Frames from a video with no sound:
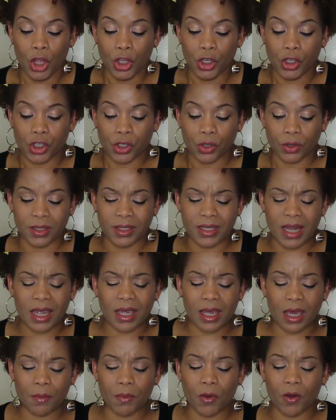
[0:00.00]
So
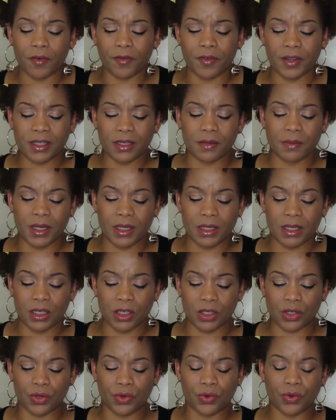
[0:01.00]
taking more vitamin
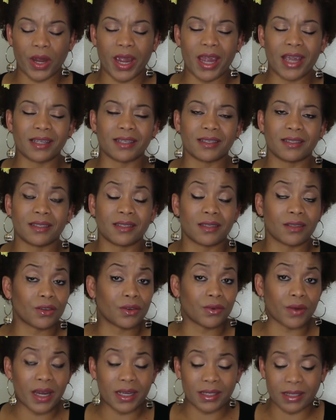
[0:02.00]
is great. It's a
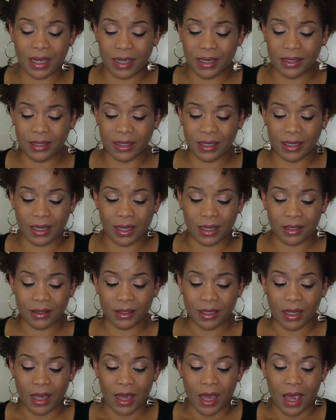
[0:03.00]
great idea,
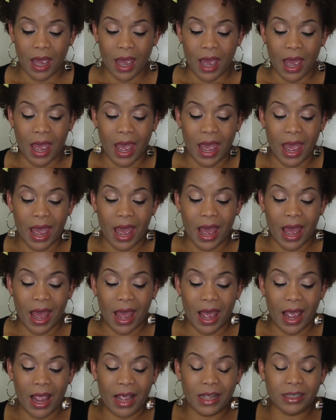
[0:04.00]

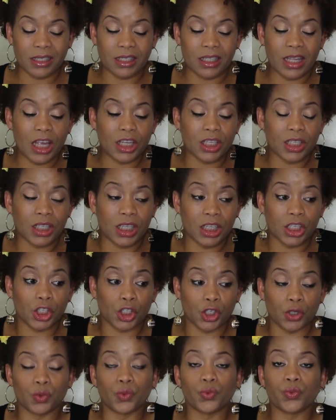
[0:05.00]
as this
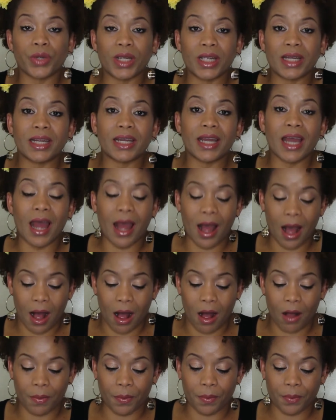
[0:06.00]
should really
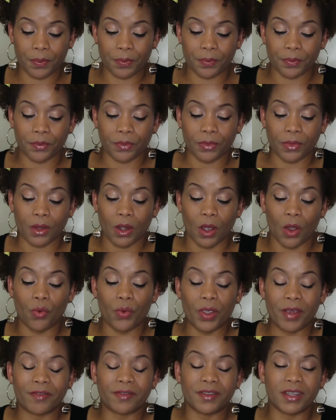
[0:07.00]
help
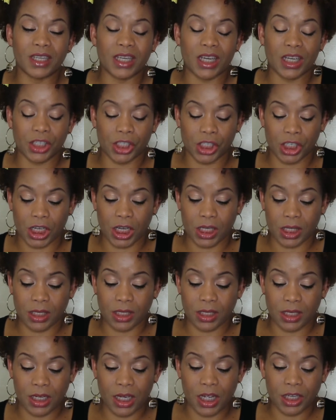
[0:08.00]
with
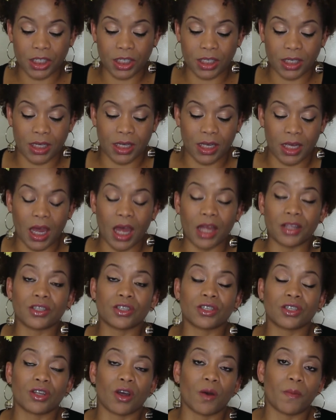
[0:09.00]
DHT and
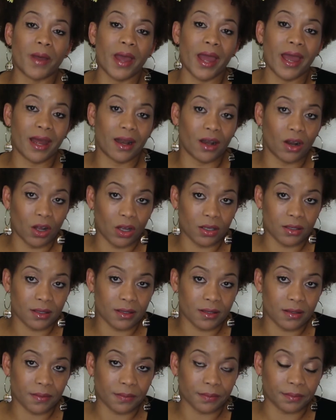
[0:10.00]
stop hair
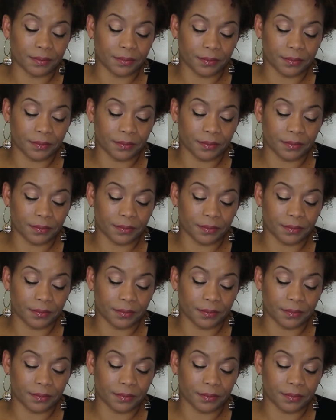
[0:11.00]
loss.